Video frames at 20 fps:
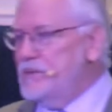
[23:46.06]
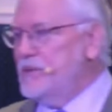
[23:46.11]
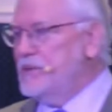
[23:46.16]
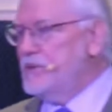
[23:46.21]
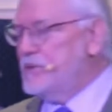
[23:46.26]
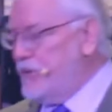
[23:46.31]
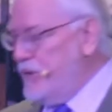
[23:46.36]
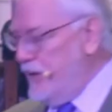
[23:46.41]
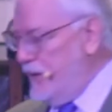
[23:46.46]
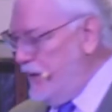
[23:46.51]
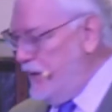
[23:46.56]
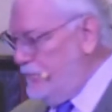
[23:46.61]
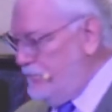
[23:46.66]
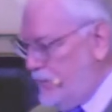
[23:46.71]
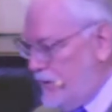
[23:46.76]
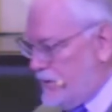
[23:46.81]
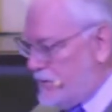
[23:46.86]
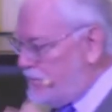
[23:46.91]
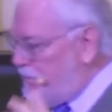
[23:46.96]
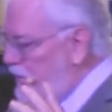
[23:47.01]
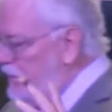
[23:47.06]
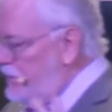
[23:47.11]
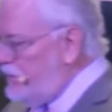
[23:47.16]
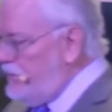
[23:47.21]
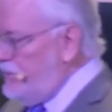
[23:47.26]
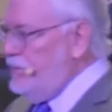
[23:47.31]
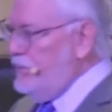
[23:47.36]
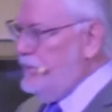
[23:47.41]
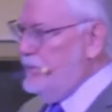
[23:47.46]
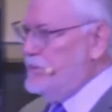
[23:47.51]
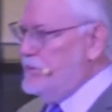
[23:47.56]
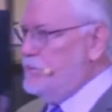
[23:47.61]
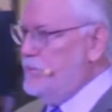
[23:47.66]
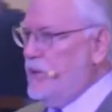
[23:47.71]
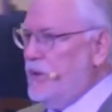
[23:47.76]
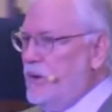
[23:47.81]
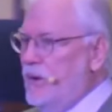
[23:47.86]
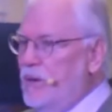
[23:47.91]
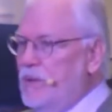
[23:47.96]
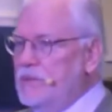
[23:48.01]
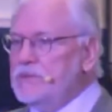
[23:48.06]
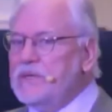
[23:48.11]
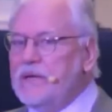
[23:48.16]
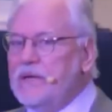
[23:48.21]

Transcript: tree. It must be huge because